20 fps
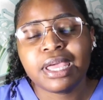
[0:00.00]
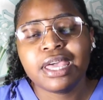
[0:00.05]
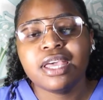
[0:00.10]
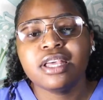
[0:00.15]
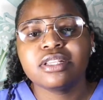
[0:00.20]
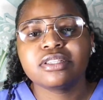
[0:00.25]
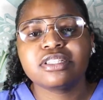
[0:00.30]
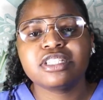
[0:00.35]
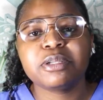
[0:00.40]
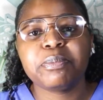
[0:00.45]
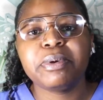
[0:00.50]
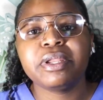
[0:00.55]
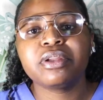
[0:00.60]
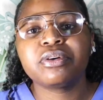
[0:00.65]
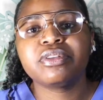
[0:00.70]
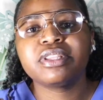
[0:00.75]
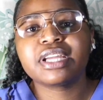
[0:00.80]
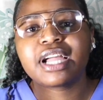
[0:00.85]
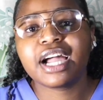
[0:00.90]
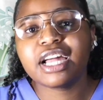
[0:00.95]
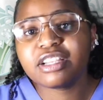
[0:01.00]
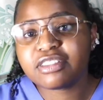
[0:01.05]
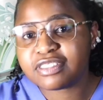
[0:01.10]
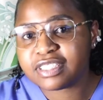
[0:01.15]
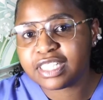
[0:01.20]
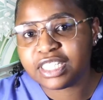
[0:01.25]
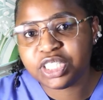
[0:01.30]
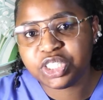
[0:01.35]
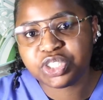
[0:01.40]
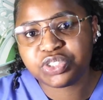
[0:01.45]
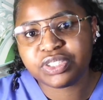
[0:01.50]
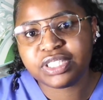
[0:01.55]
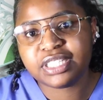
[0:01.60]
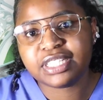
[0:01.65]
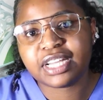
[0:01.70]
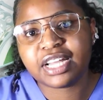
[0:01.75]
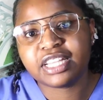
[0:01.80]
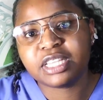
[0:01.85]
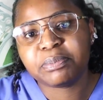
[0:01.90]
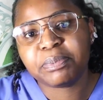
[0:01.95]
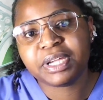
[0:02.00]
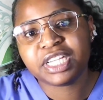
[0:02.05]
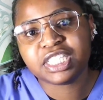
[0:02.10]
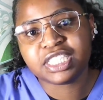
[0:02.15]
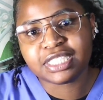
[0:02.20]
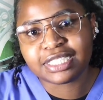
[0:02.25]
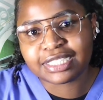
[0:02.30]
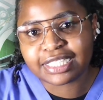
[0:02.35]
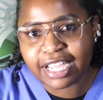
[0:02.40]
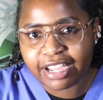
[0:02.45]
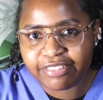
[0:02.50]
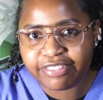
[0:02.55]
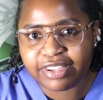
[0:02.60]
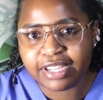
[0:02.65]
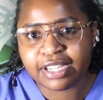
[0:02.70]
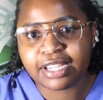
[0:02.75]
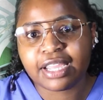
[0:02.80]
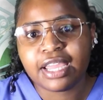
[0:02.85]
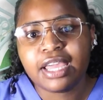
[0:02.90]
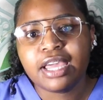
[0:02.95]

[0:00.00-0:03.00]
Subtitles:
So depending on the kind of surgery the patient is having,